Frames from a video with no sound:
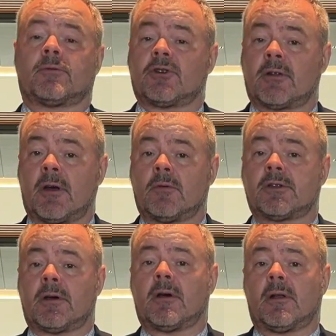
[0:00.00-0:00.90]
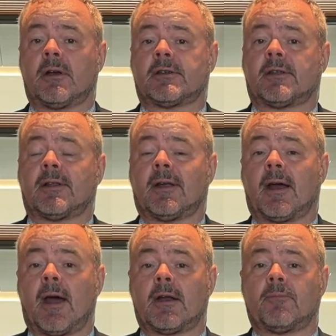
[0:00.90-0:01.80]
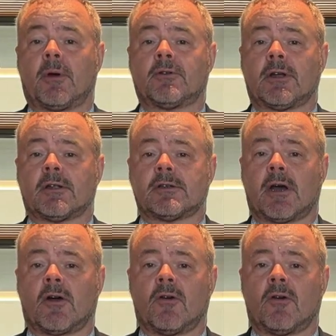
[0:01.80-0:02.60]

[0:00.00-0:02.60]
which I think was the earliest that they'd had at Potensac.